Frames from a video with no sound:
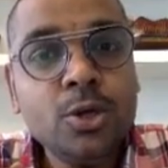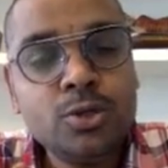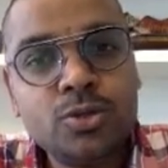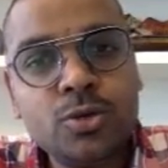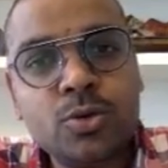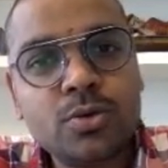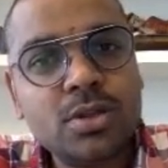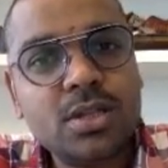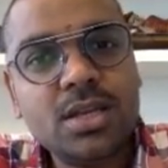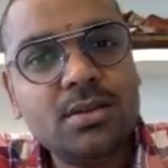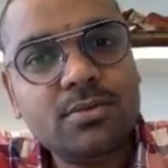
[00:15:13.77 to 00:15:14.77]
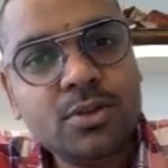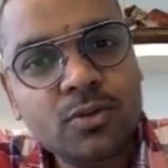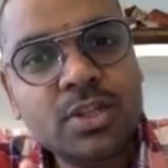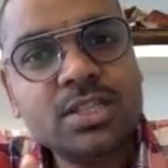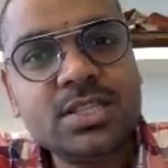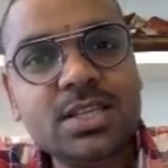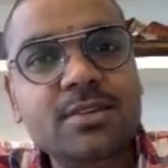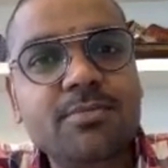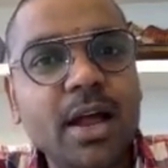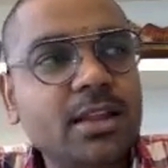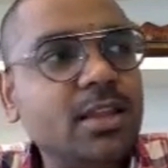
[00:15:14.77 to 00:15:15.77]
So you will
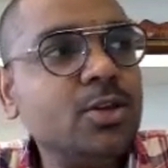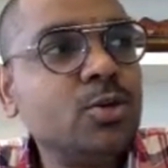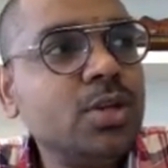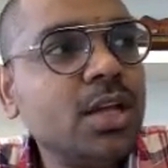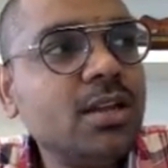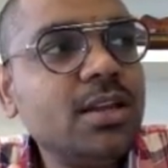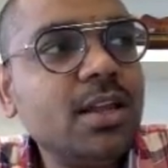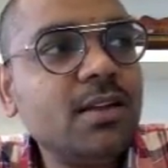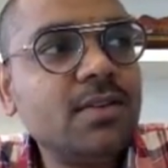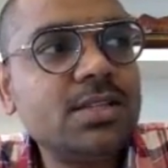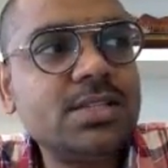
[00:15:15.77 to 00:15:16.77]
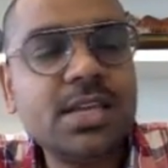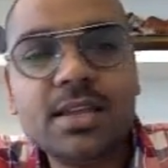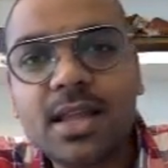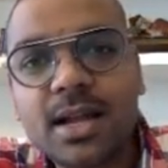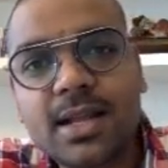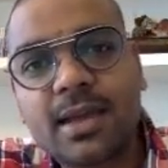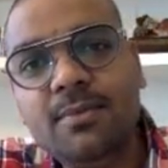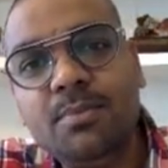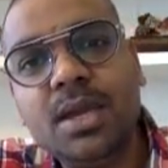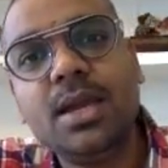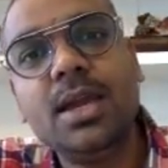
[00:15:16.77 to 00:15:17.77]
see that the union leader will say that I
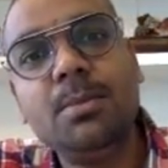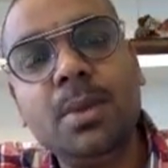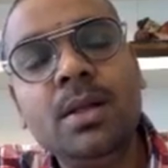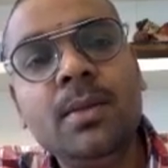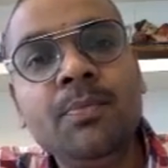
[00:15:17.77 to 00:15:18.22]
became